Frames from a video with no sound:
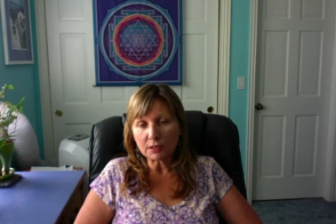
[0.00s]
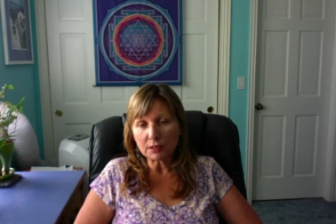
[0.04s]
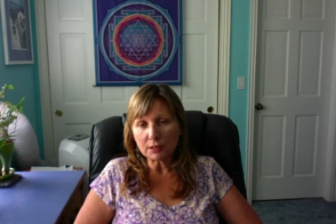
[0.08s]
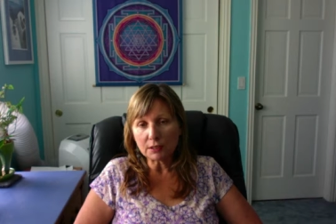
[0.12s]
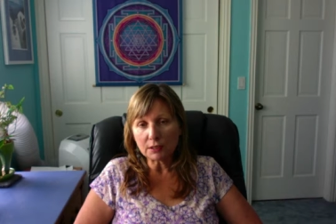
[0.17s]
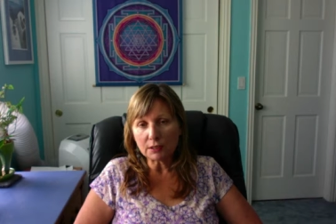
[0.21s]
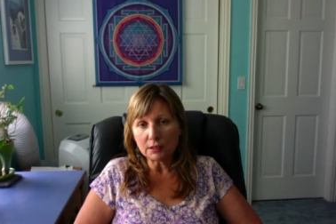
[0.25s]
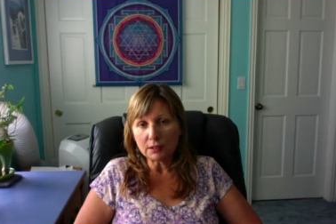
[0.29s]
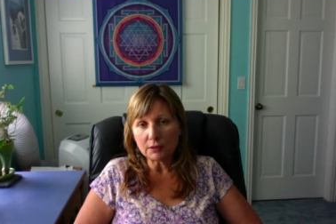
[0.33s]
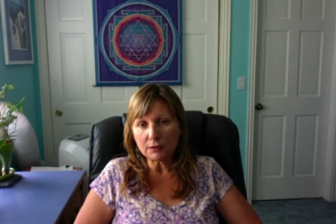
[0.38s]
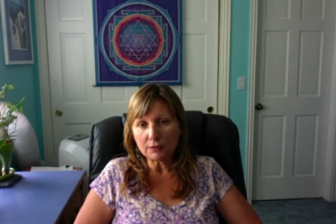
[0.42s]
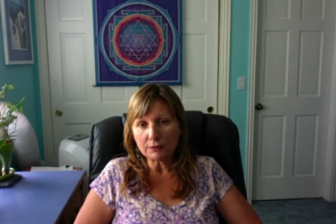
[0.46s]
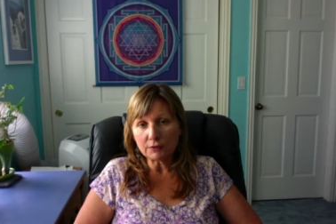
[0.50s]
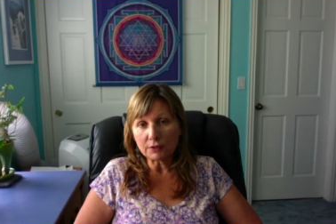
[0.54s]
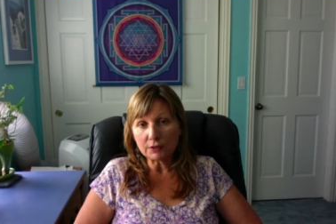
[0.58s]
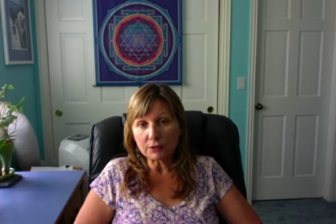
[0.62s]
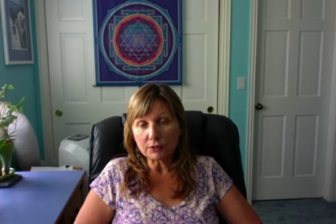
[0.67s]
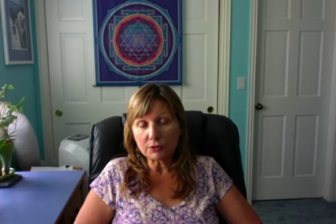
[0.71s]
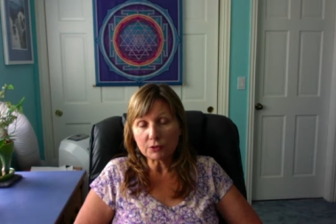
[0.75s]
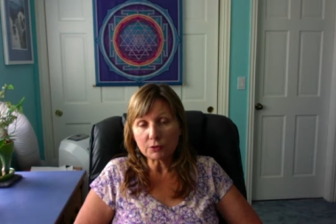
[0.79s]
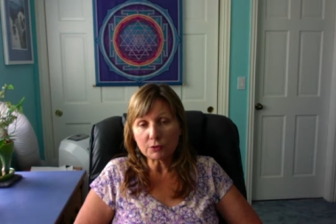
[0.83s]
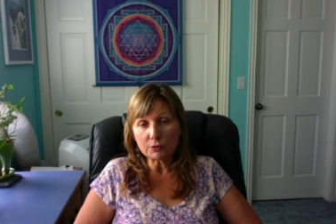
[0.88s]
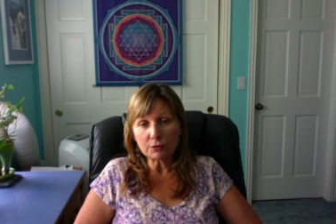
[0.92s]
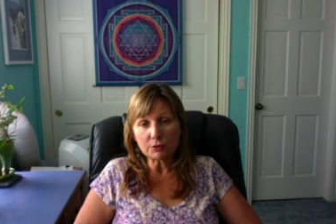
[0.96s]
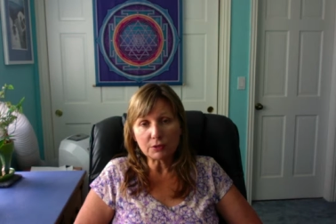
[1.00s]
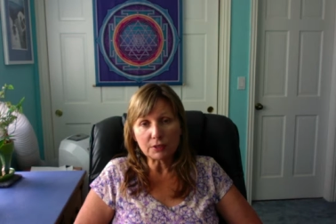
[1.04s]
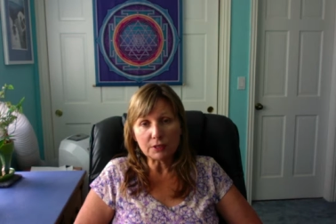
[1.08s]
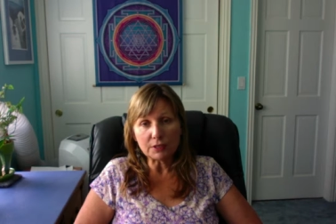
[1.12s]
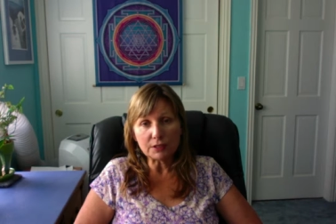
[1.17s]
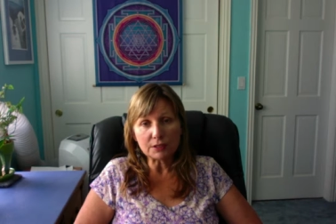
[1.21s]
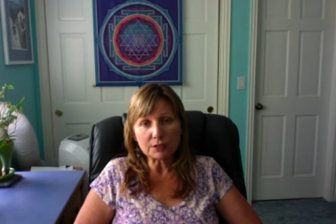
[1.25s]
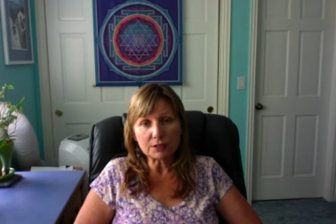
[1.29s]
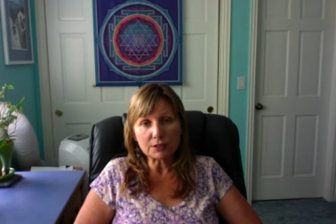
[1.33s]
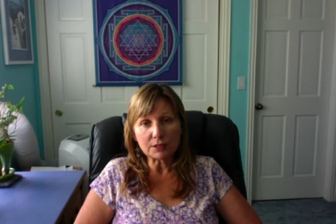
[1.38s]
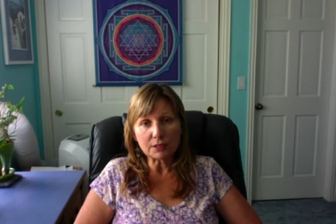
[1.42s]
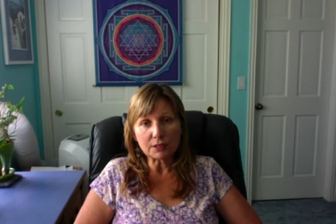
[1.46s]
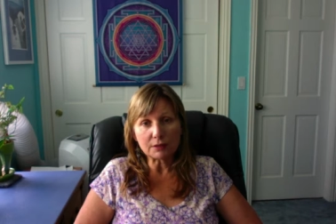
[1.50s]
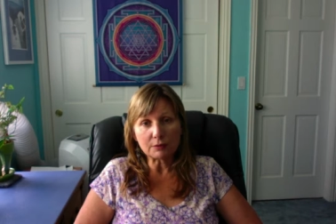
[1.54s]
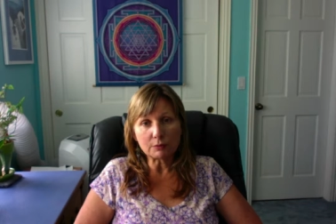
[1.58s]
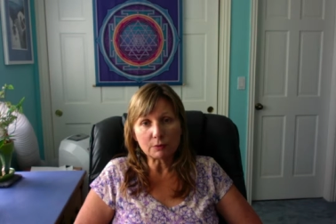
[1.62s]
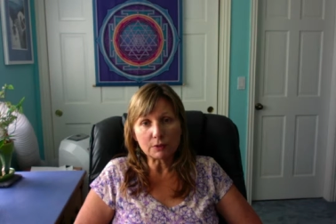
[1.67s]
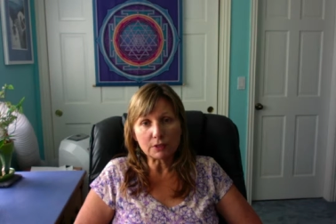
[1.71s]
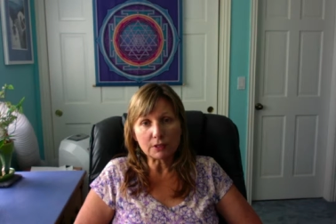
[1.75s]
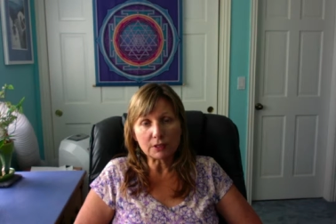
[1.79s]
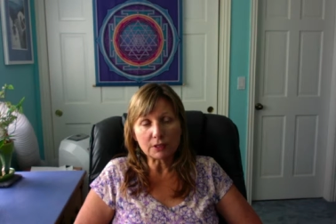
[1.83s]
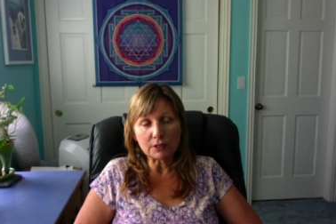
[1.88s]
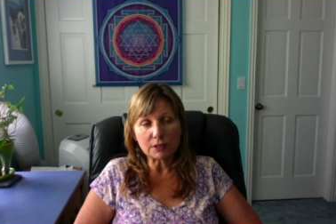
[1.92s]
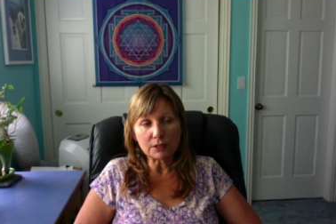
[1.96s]
if there are certain things that
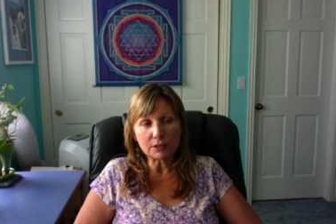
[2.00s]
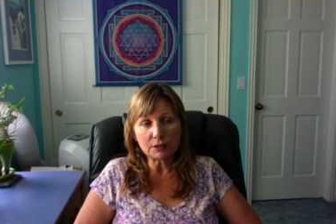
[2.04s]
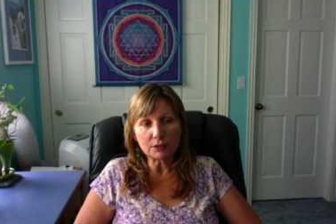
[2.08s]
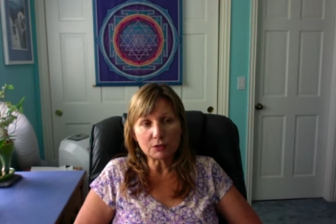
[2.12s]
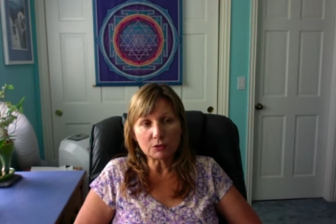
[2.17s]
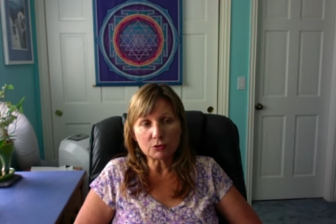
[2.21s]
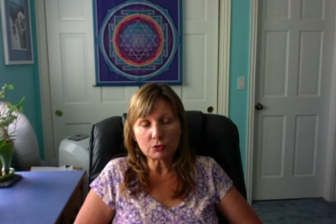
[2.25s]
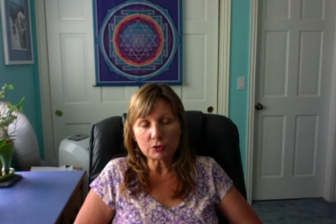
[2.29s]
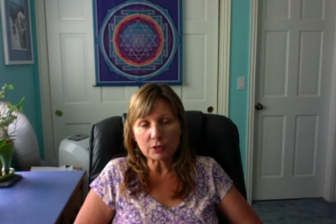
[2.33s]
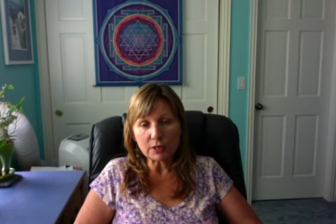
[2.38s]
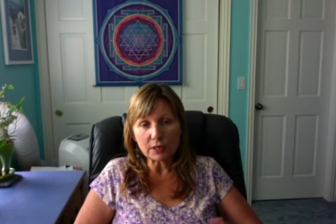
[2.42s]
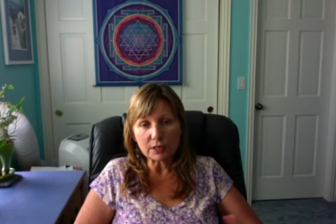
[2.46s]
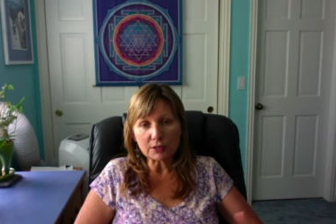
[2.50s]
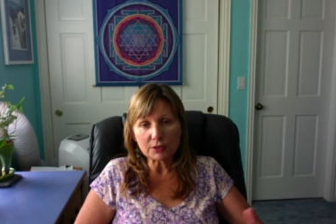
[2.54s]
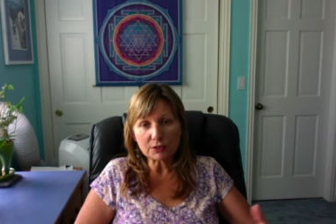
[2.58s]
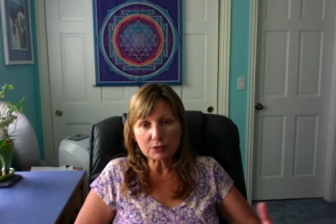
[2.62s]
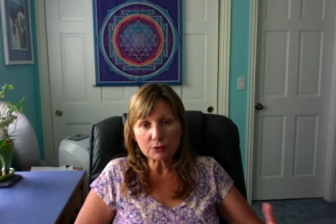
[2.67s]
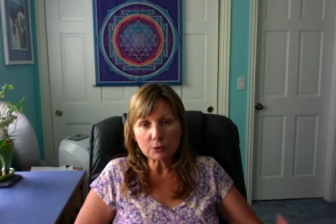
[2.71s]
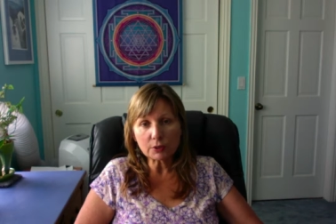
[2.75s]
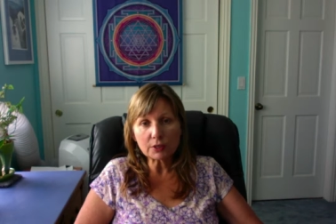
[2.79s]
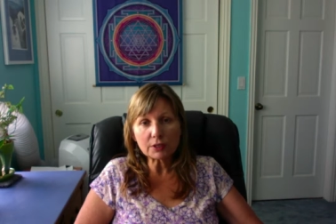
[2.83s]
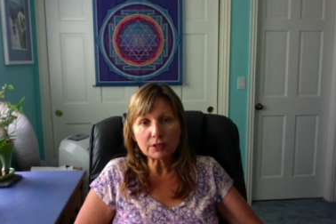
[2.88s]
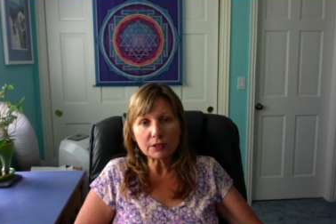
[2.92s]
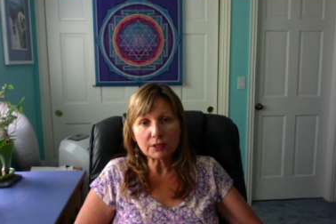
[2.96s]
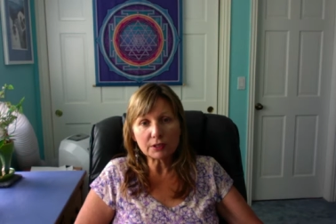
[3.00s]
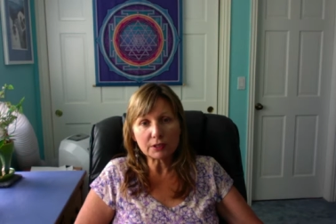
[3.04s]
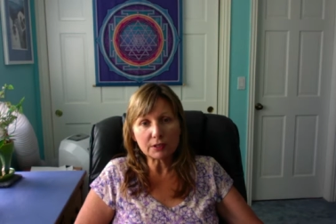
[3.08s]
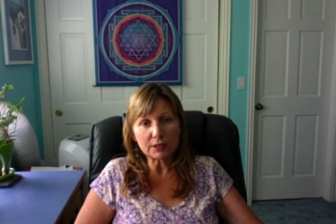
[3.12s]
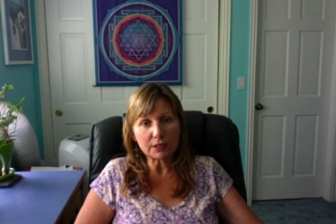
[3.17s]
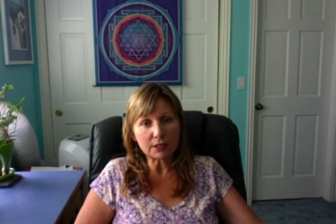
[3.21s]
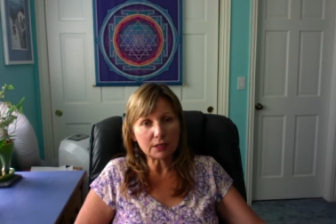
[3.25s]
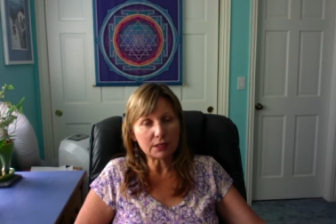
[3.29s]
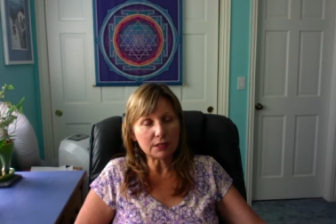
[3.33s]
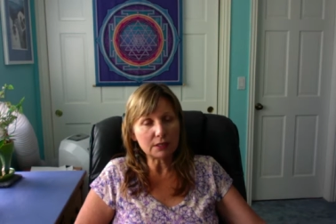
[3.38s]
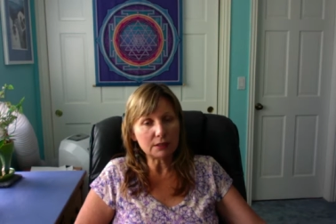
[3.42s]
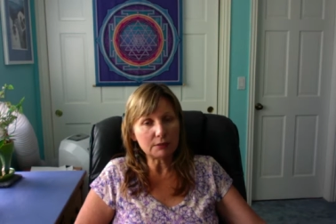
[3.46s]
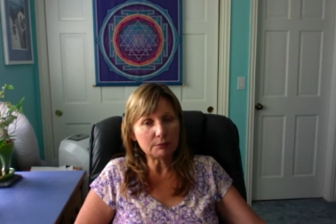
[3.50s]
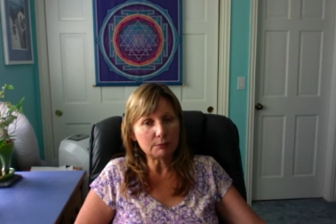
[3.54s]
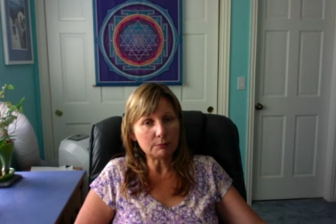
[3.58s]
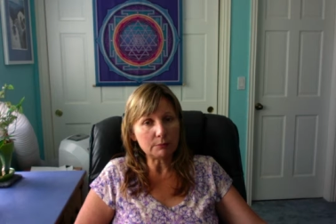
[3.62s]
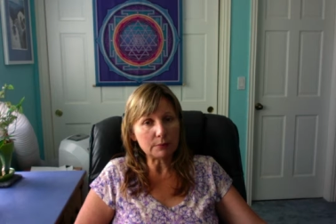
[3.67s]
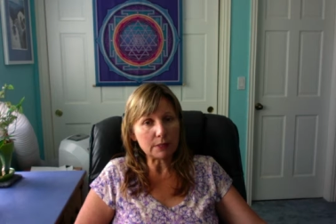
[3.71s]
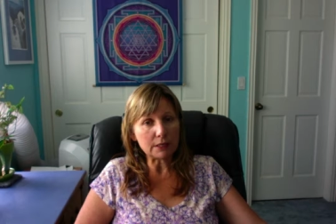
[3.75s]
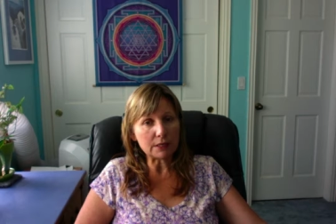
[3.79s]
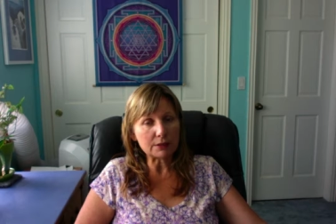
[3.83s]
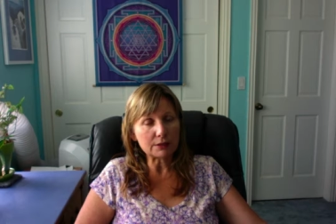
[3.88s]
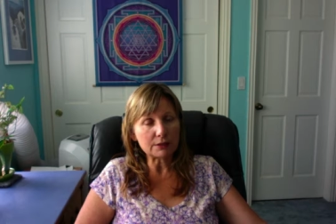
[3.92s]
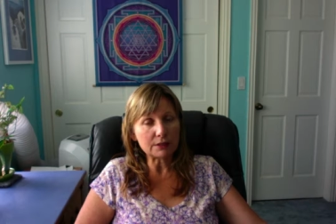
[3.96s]
we can address quickly that can
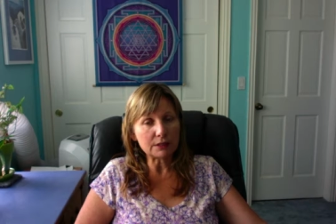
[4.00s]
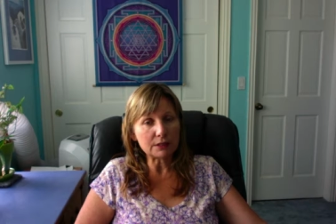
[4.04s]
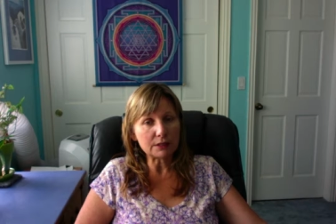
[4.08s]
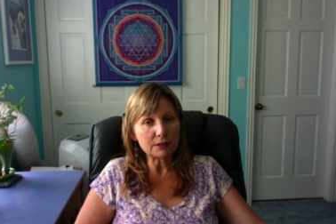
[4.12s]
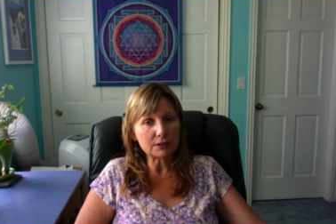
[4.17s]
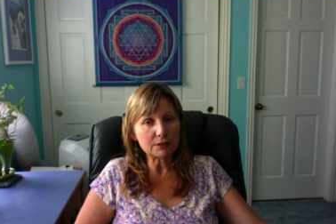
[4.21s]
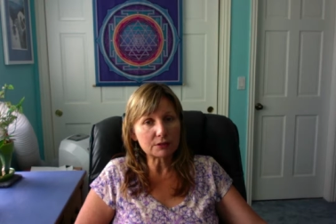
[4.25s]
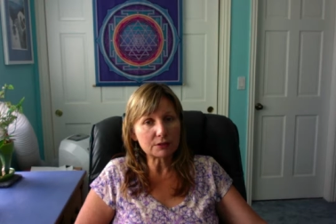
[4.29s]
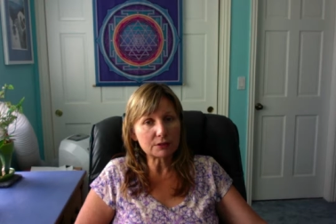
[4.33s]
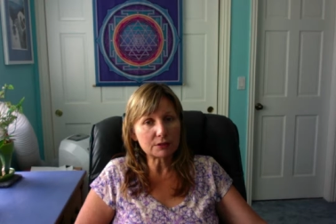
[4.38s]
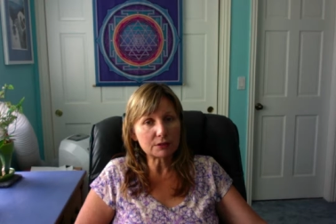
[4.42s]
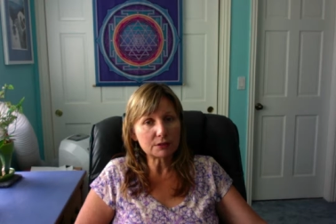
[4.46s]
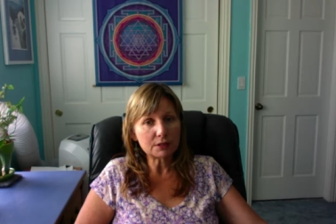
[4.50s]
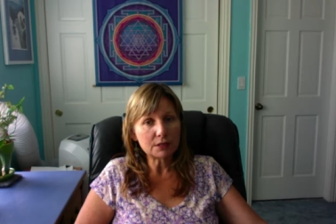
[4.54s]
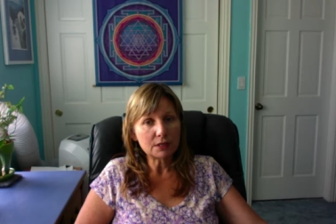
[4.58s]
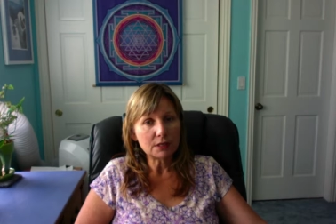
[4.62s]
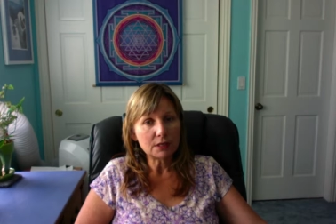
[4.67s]
make things